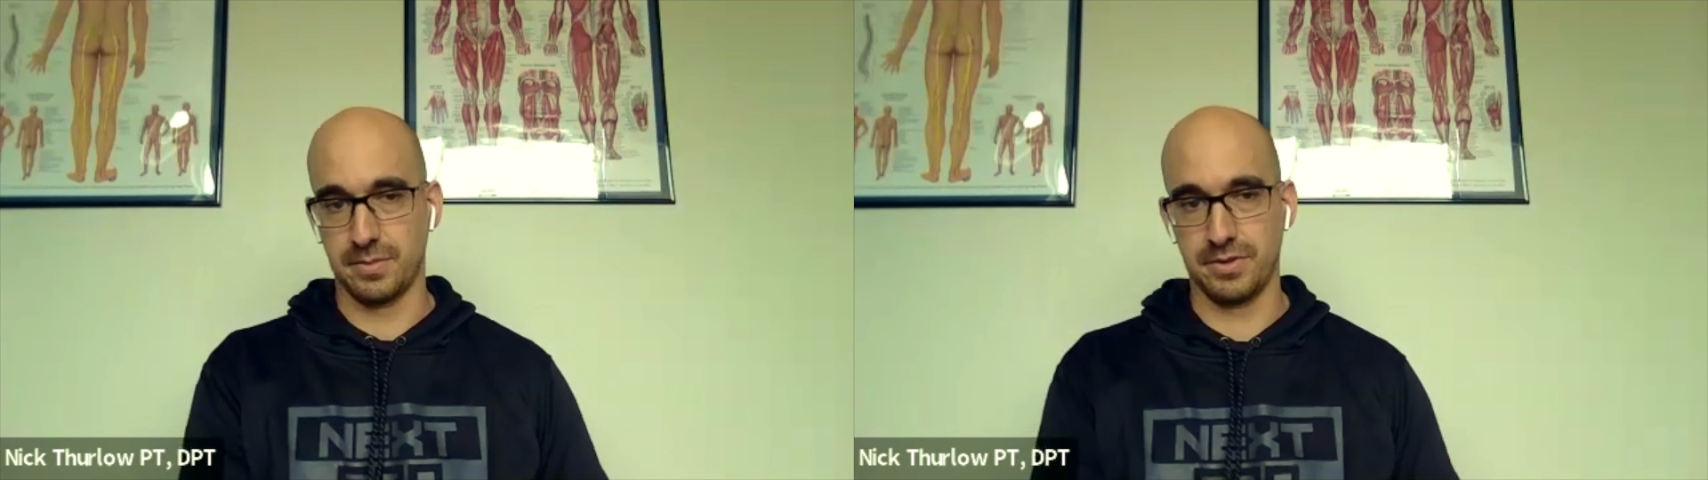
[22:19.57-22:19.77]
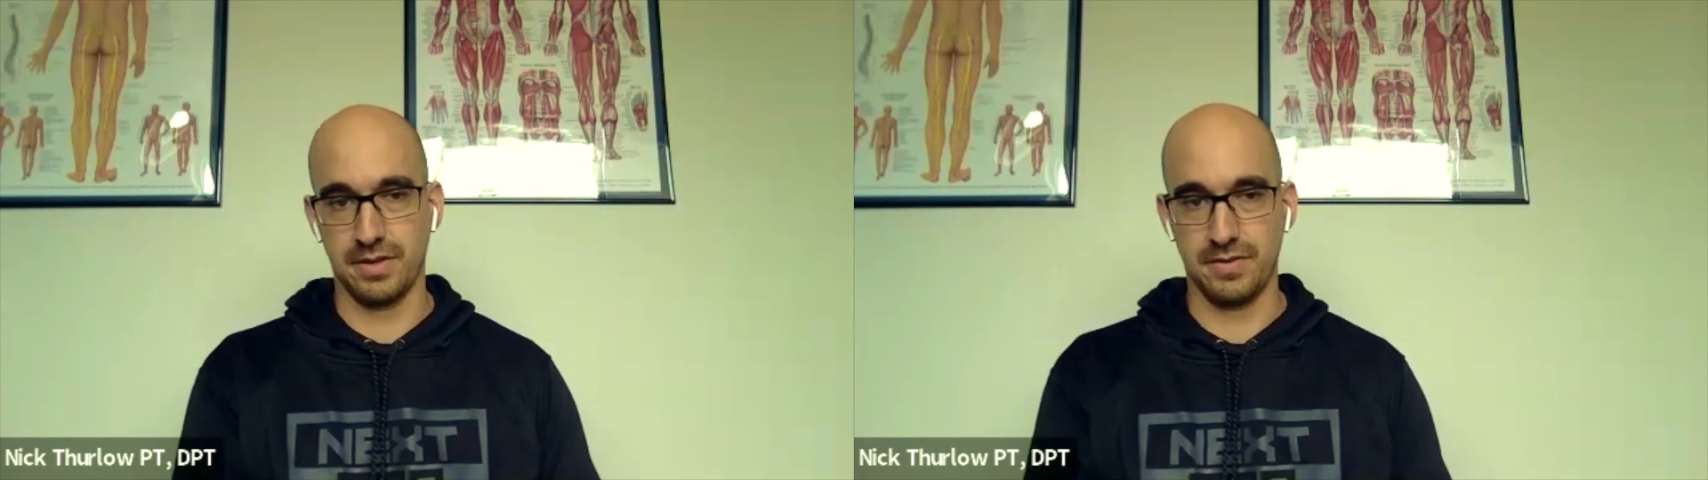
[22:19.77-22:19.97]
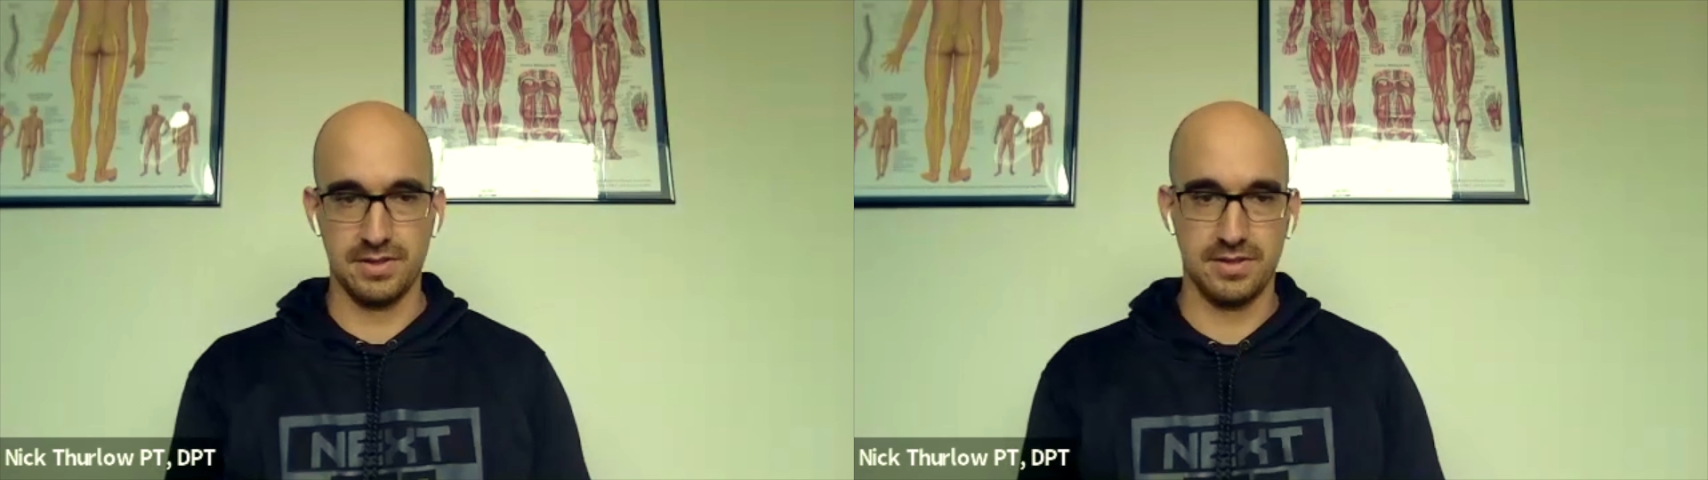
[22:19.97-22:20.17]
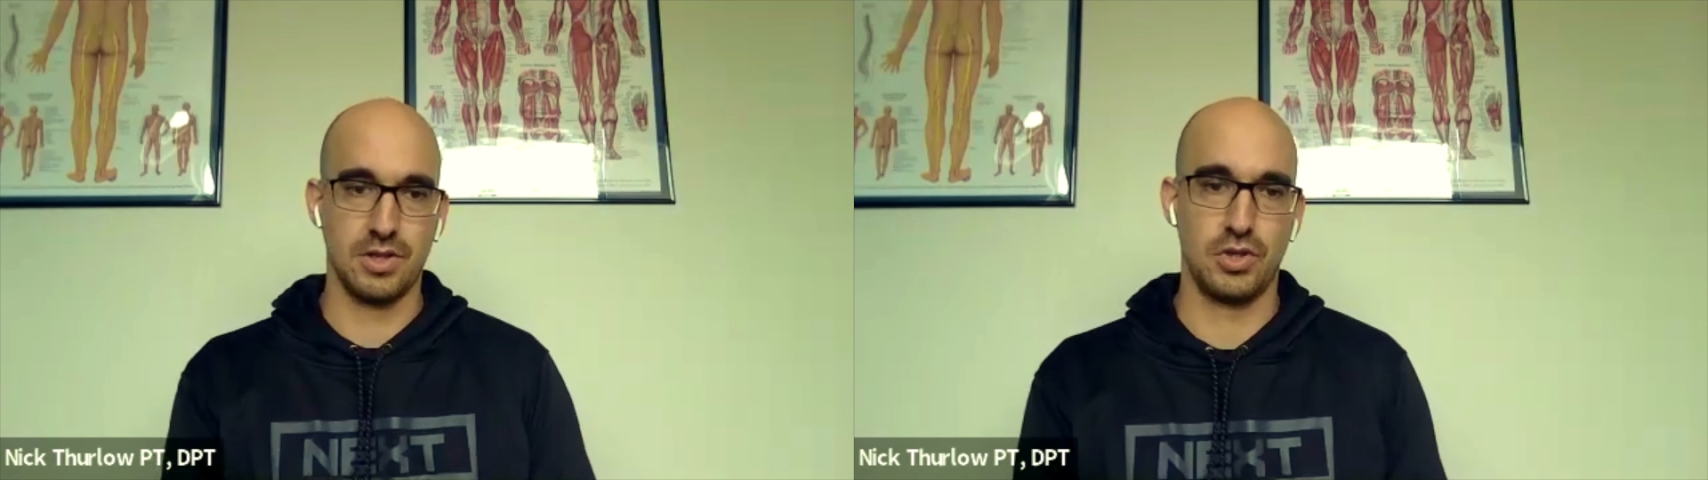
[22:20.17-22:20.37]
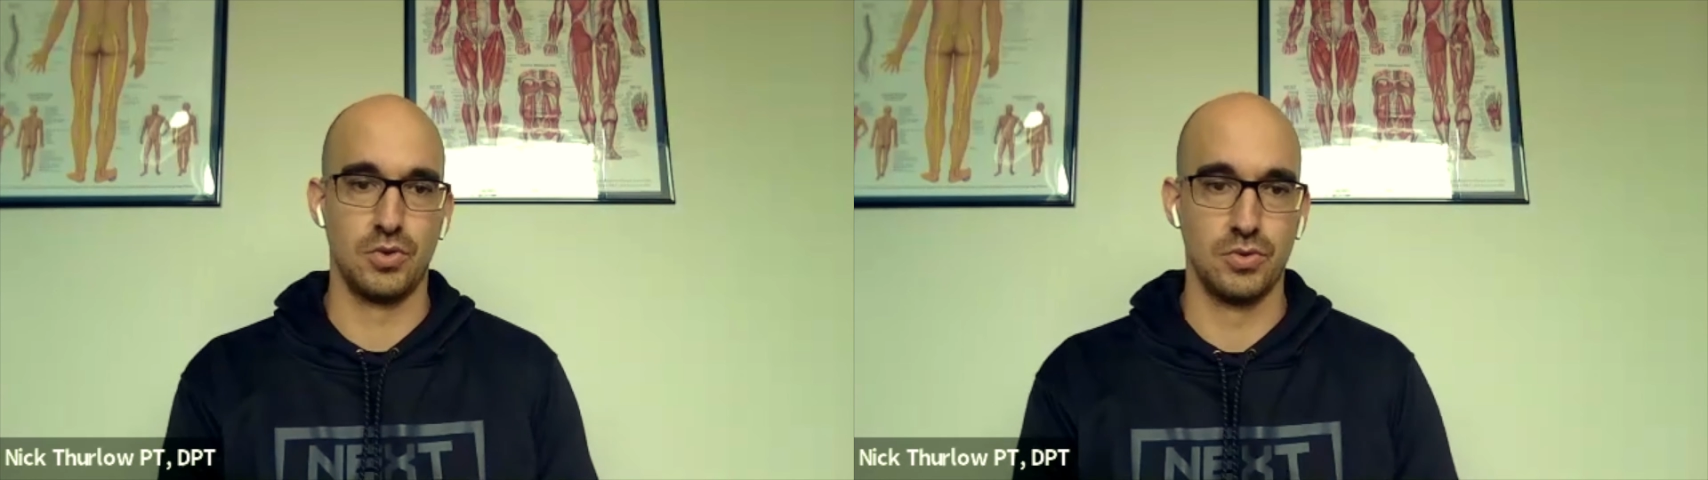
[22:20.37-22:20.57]
Subclavius is
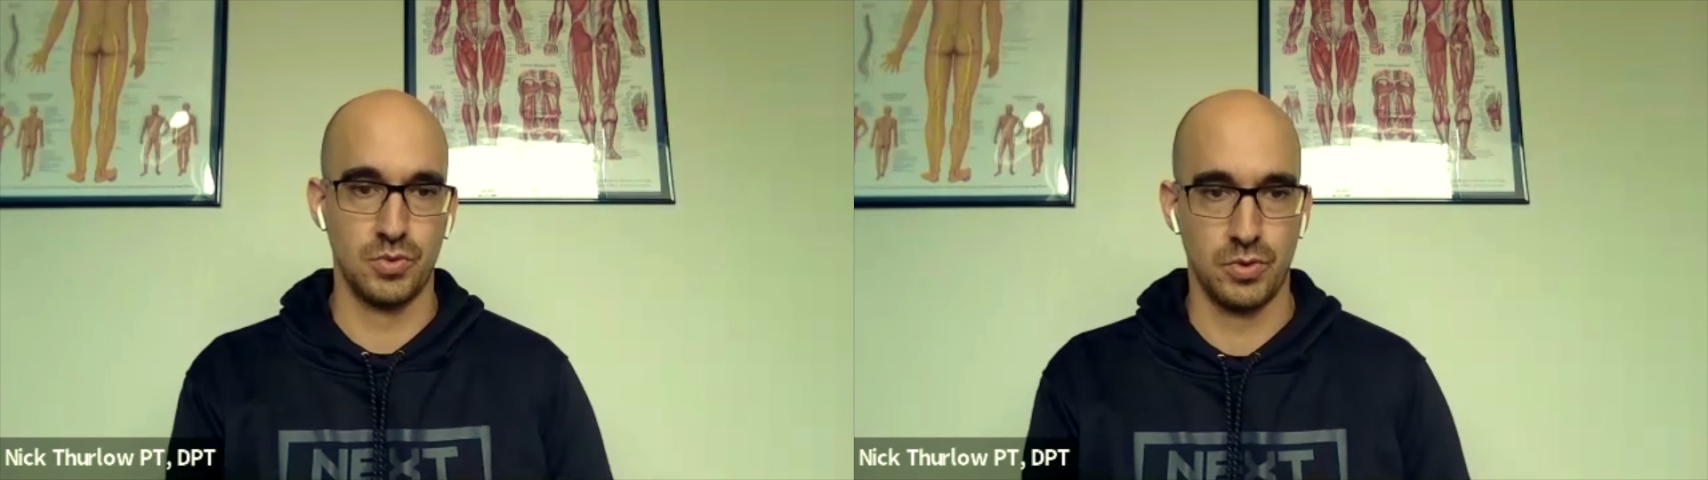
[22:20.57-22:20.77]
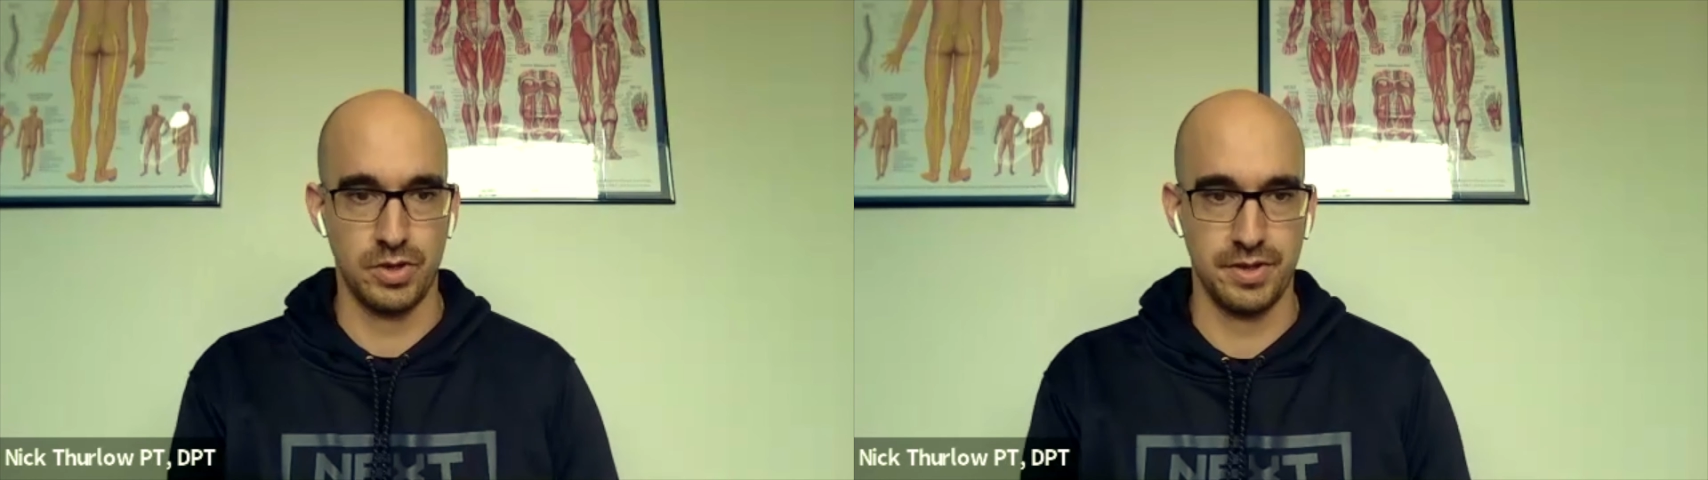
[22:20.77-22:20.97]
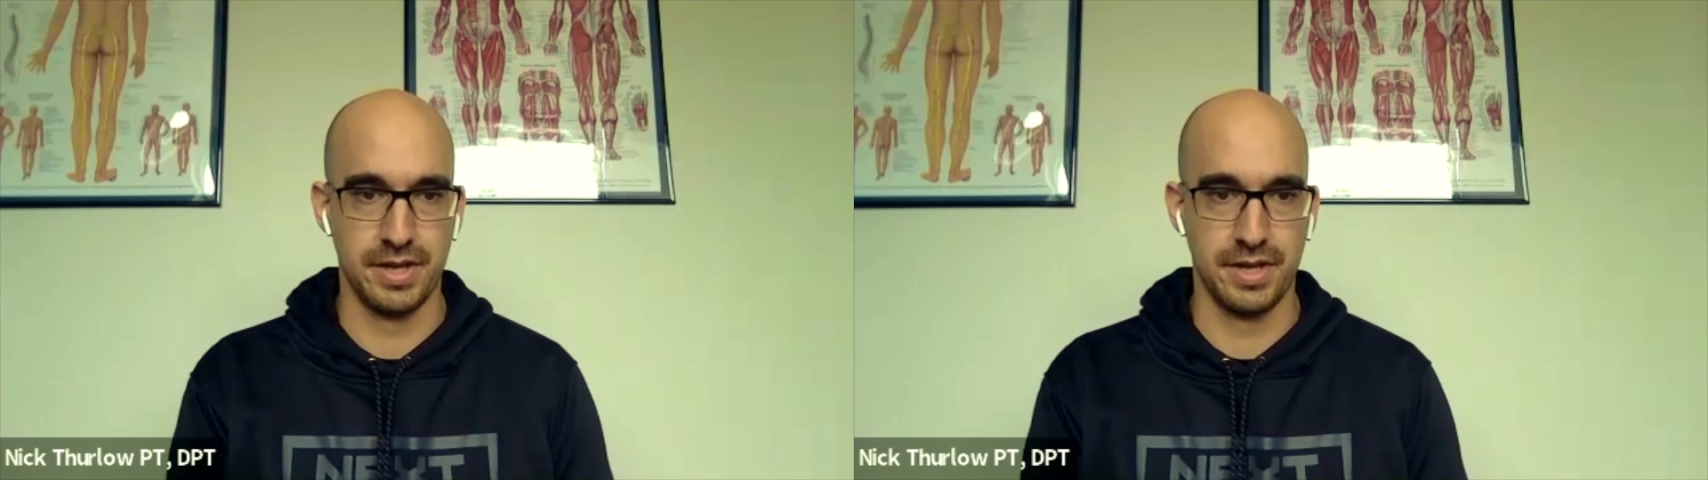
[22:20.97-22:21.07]
a huge one